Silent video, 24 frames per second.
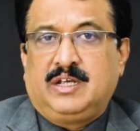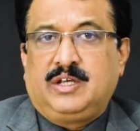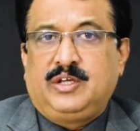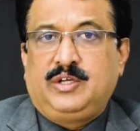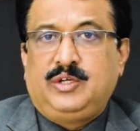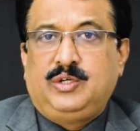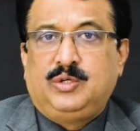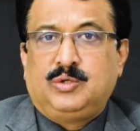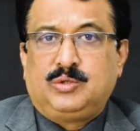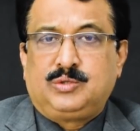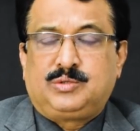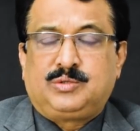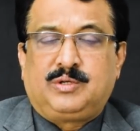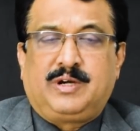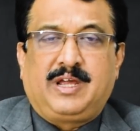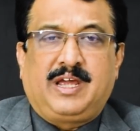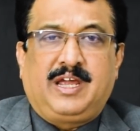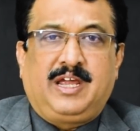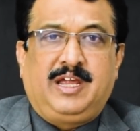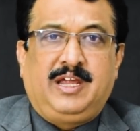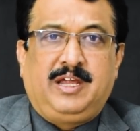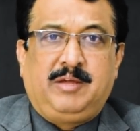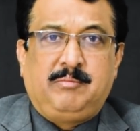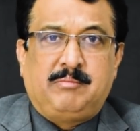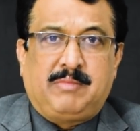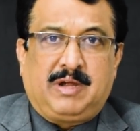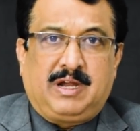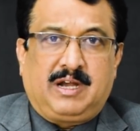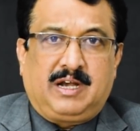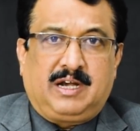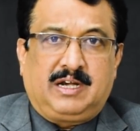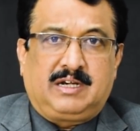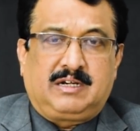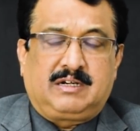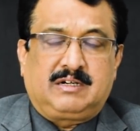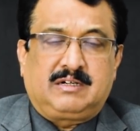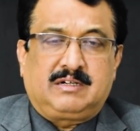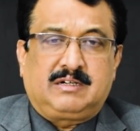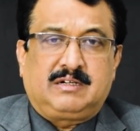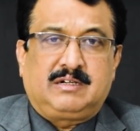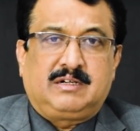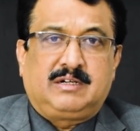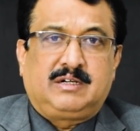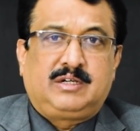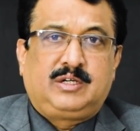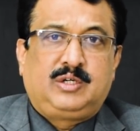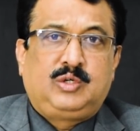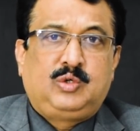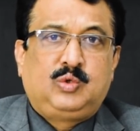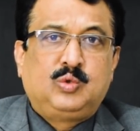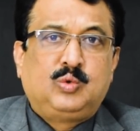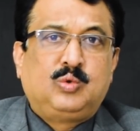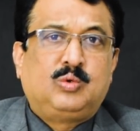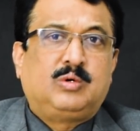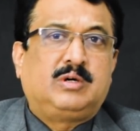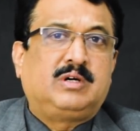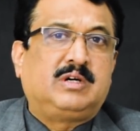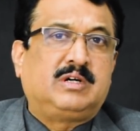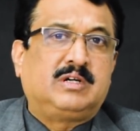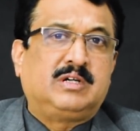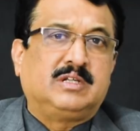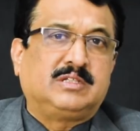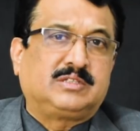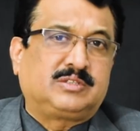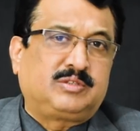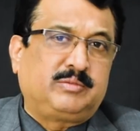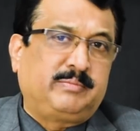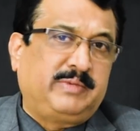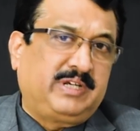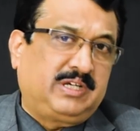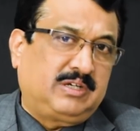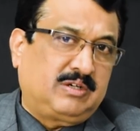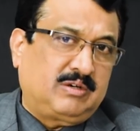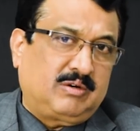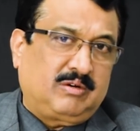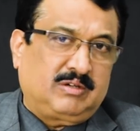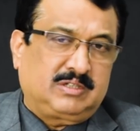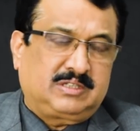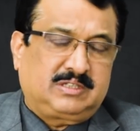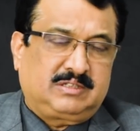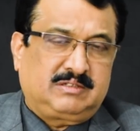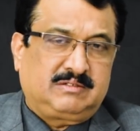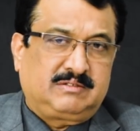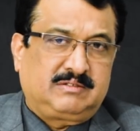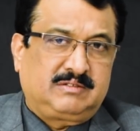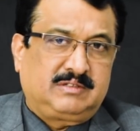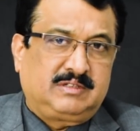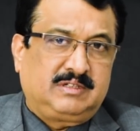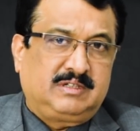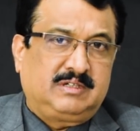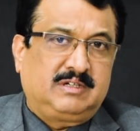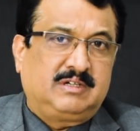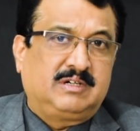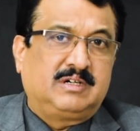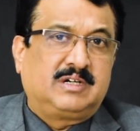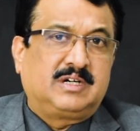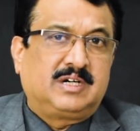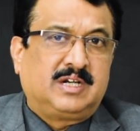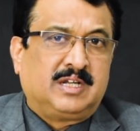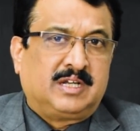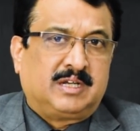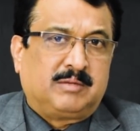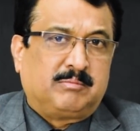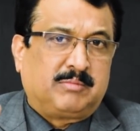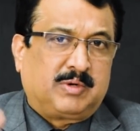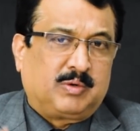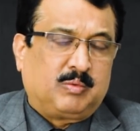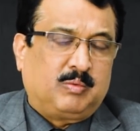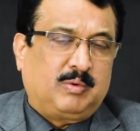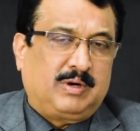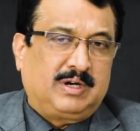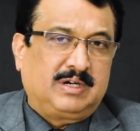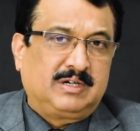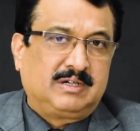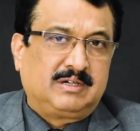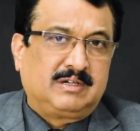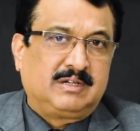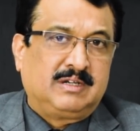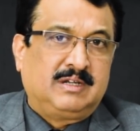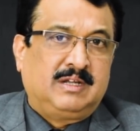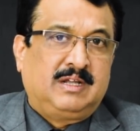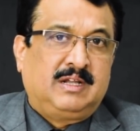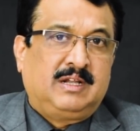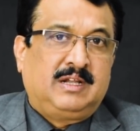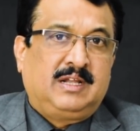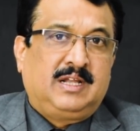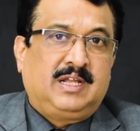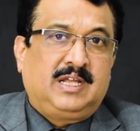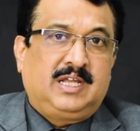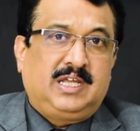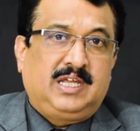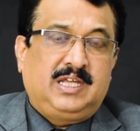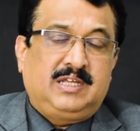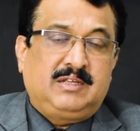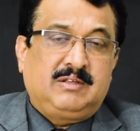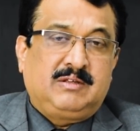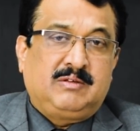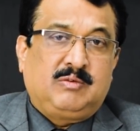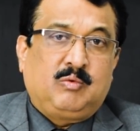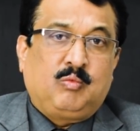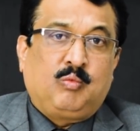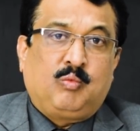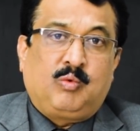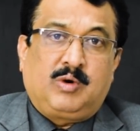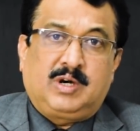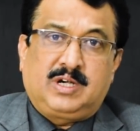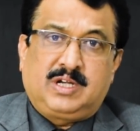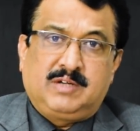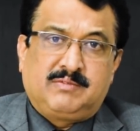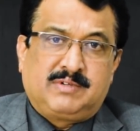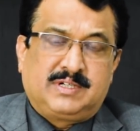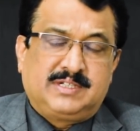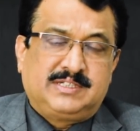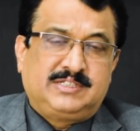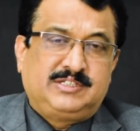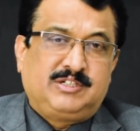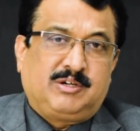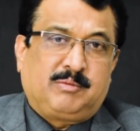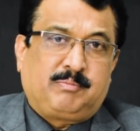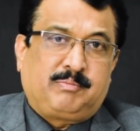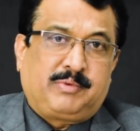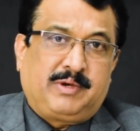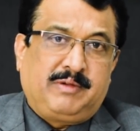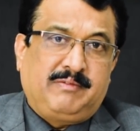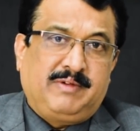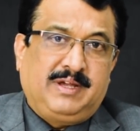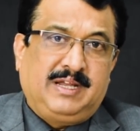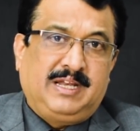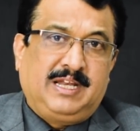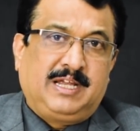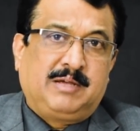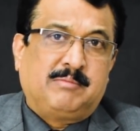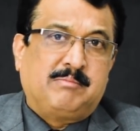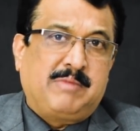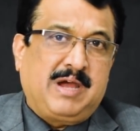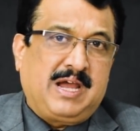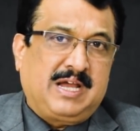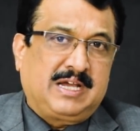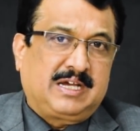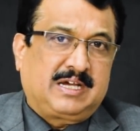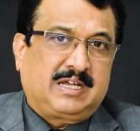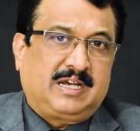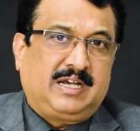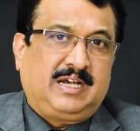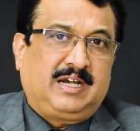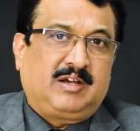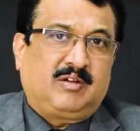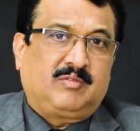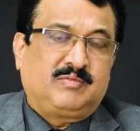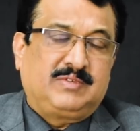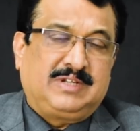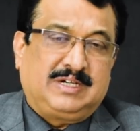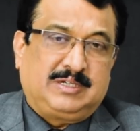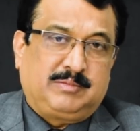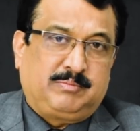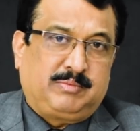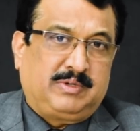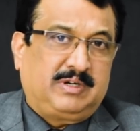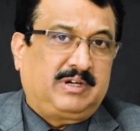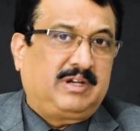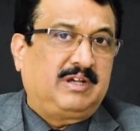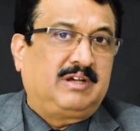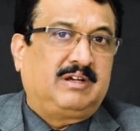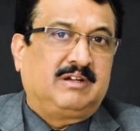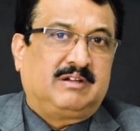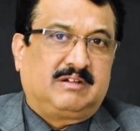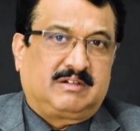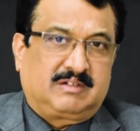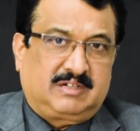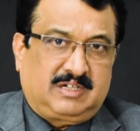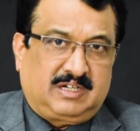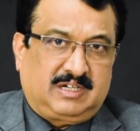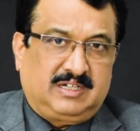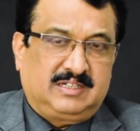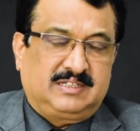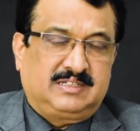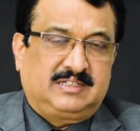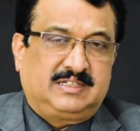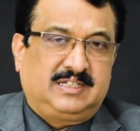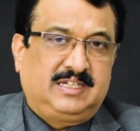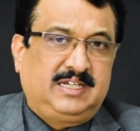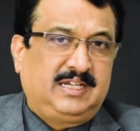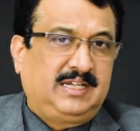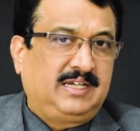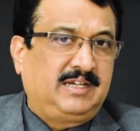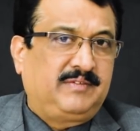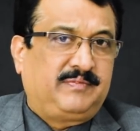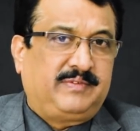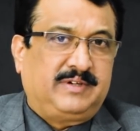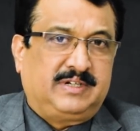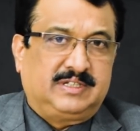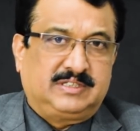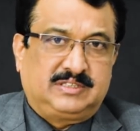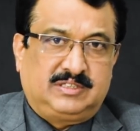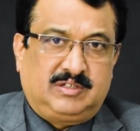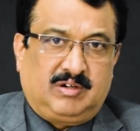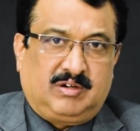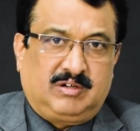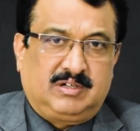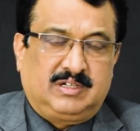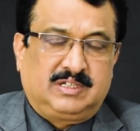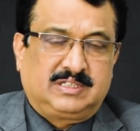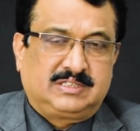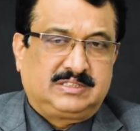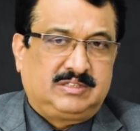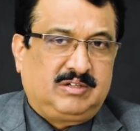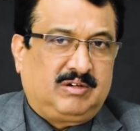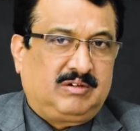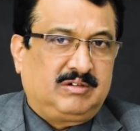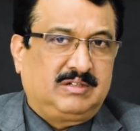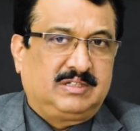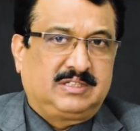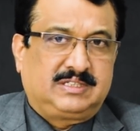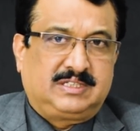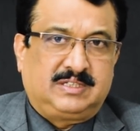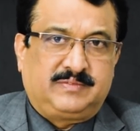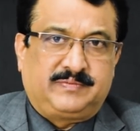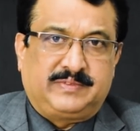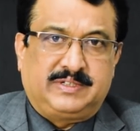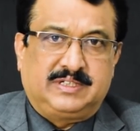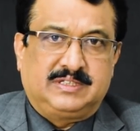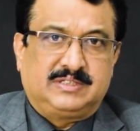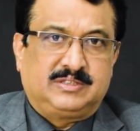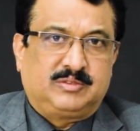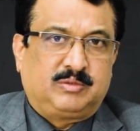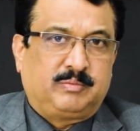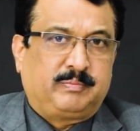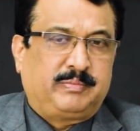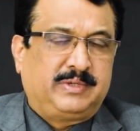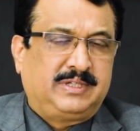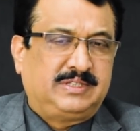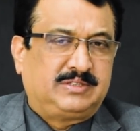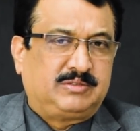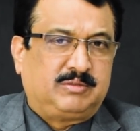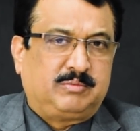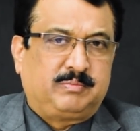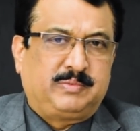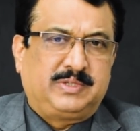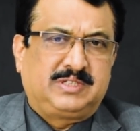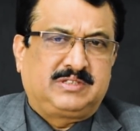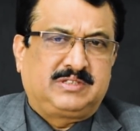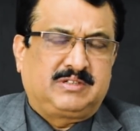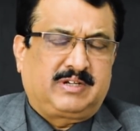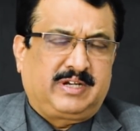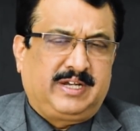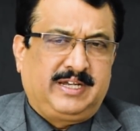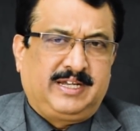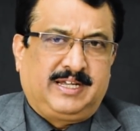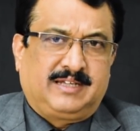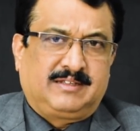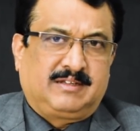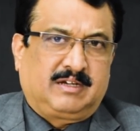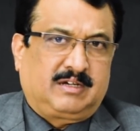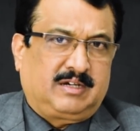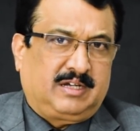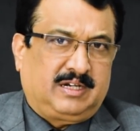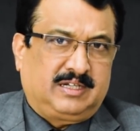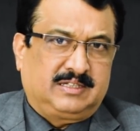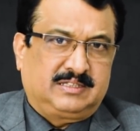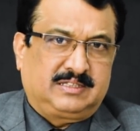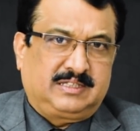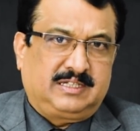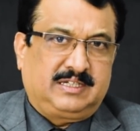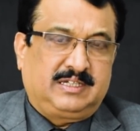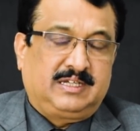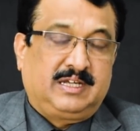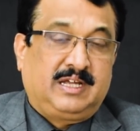you should aim at 2 hurdles to be crossed. Hurdle number 1, whatever is your prevailing bank rate of that particular currency, if it is dollars, if it is rupees, or any other currency,